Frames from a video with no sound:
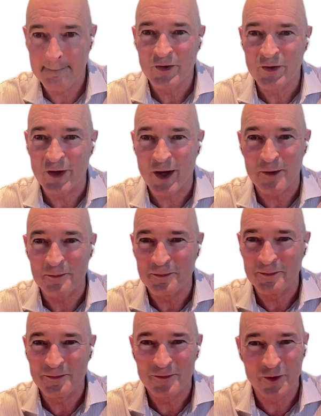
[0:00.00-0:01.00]
So
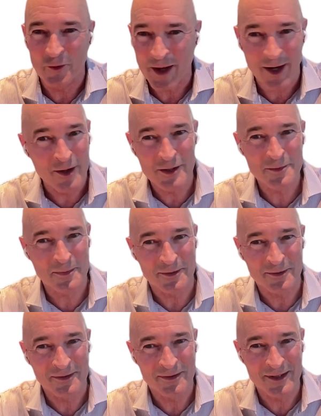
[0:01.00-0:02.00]
to run a
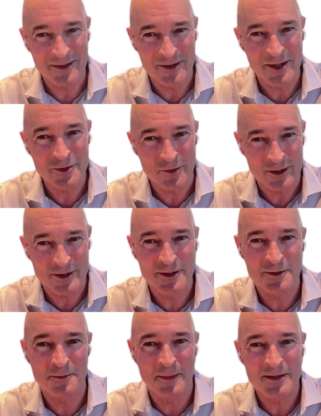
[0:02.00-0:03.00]
hospital, these are
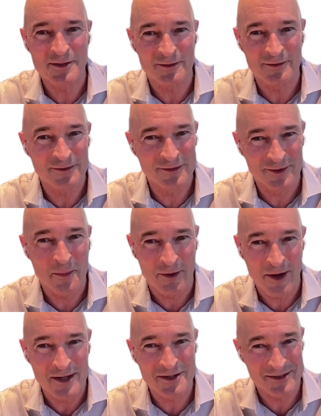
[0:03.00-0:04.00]
expensive
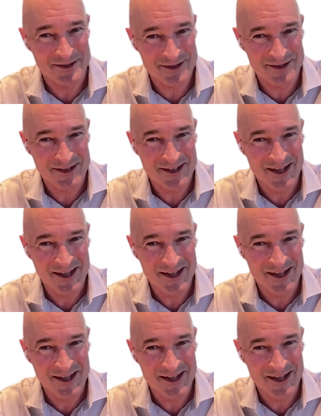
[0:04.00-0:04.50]
operations,